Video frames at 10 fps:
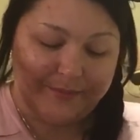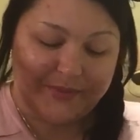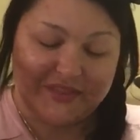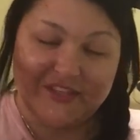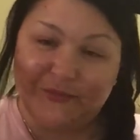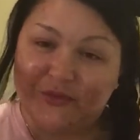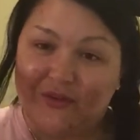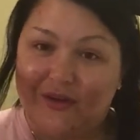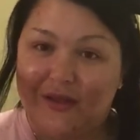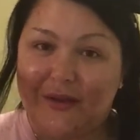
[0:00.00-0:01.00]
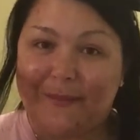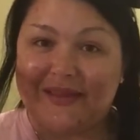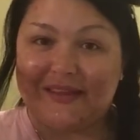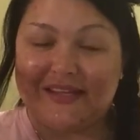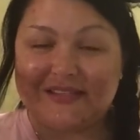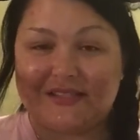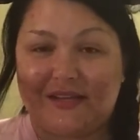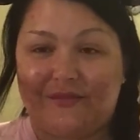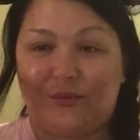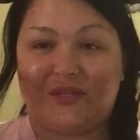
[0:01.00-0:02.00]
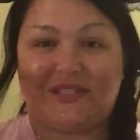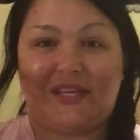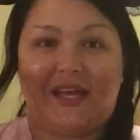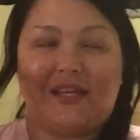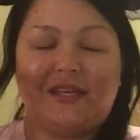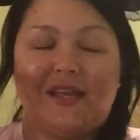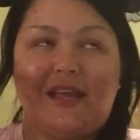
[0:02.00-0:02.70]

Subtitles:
But this was on my list of what to get.